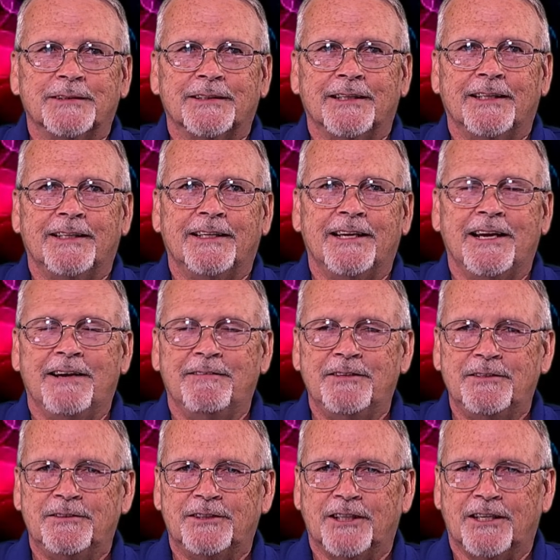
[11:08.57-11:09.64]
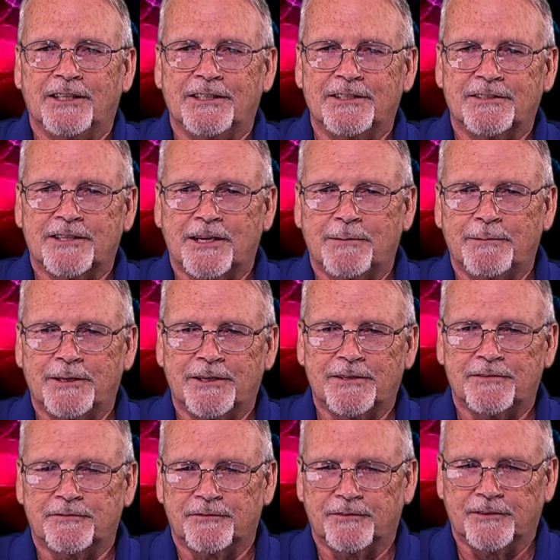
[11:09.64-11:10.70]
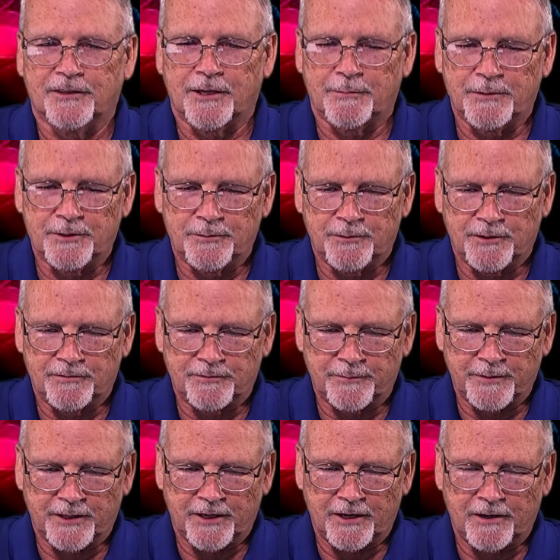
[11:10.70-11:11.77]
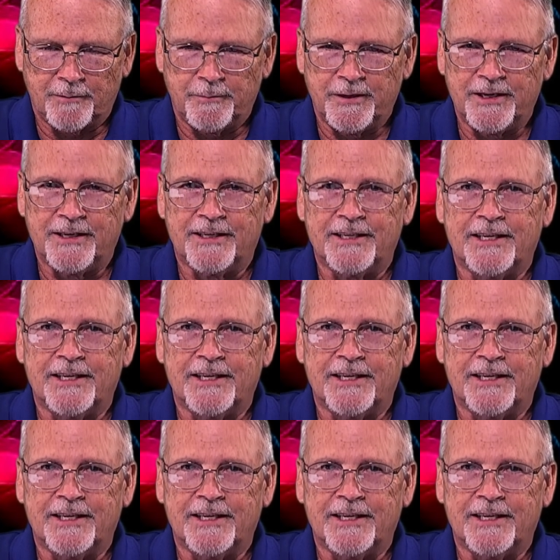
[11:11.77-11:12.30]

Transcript: Glad to have you. John is coming to us from the Caribbean.